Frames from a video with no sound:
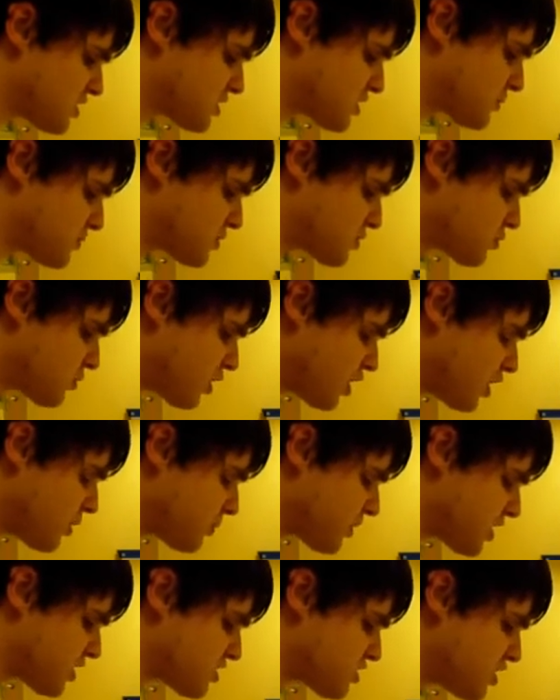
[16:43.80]
subscribe,
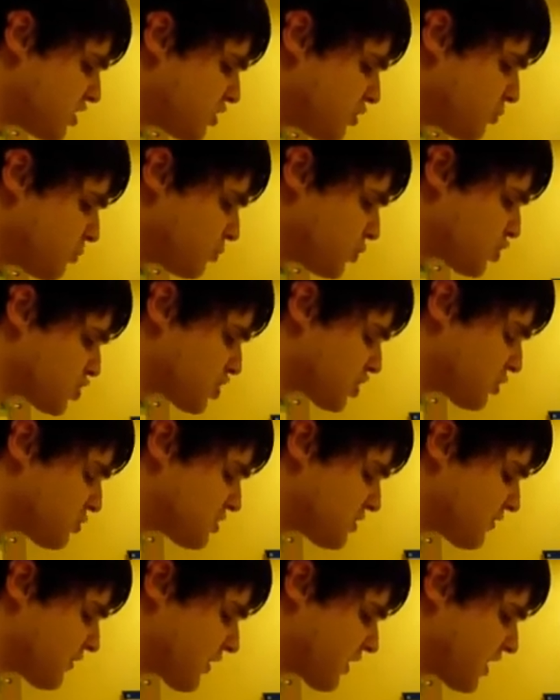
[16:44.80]
and turn on push
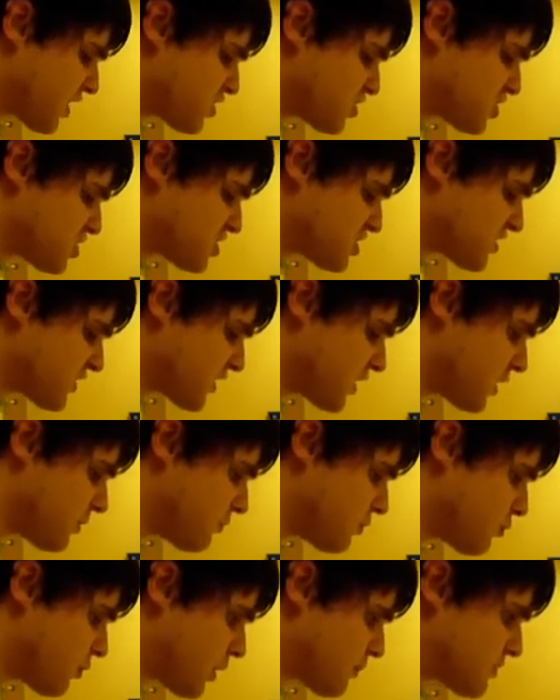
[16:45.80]
notifications to
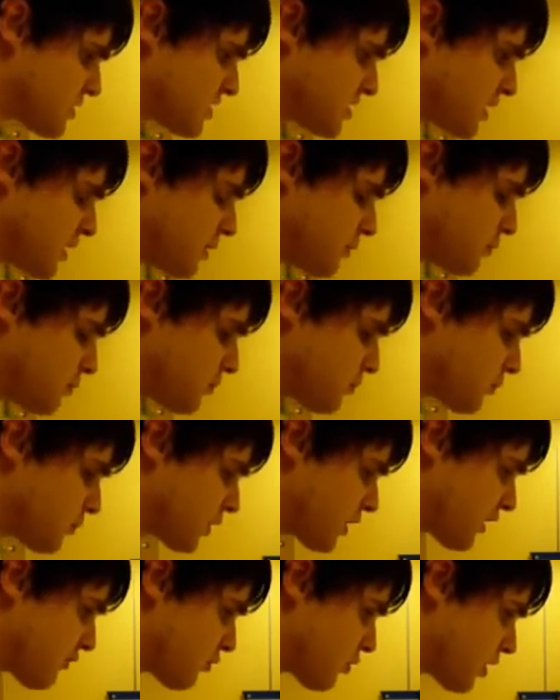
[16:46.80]
keep you up to date
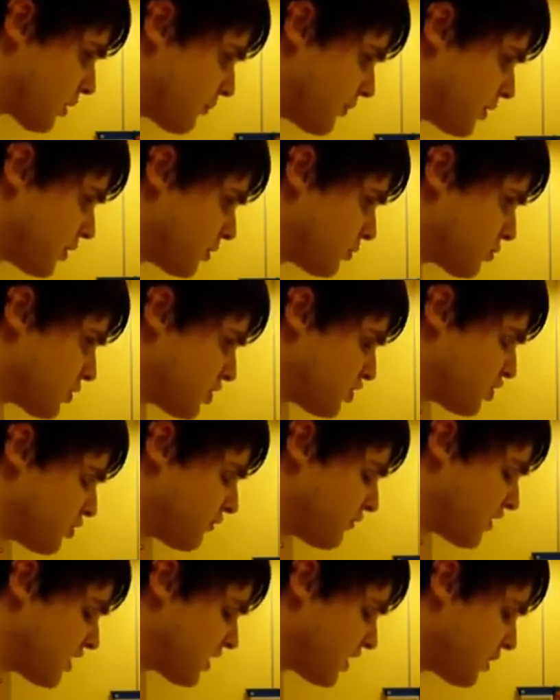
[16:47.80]
whenever I upload a new
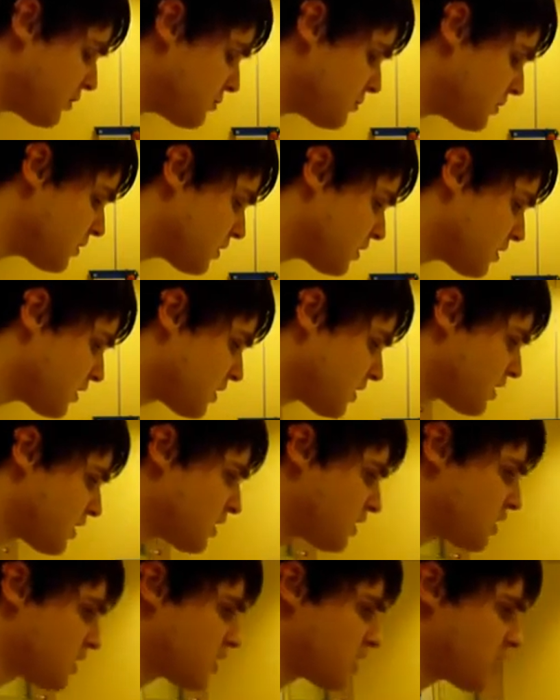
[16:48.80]
video.
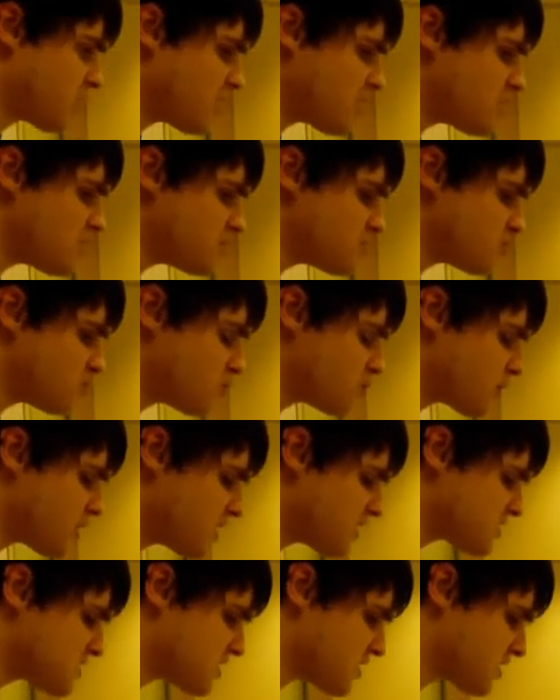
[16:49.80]
And as always,